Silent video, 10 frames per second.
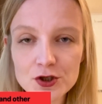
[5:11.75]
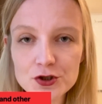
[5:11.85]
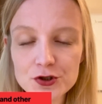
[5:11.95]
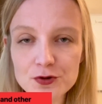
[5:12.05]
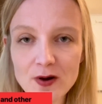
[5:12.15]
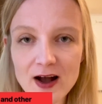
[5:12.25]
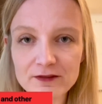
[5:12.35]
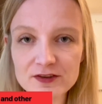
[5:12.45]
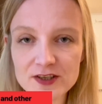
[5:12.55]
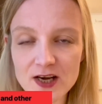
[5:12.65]
to
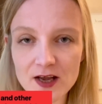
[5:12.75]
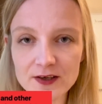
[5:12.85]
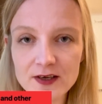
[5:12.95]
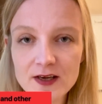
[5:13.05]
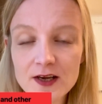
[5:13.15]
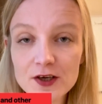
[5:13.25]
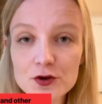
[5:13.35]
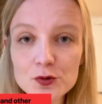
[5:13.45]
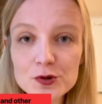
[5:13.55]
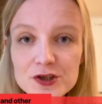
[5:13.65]
have done, can
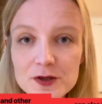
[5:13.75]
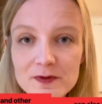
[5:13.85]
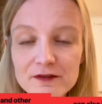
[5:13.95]
also be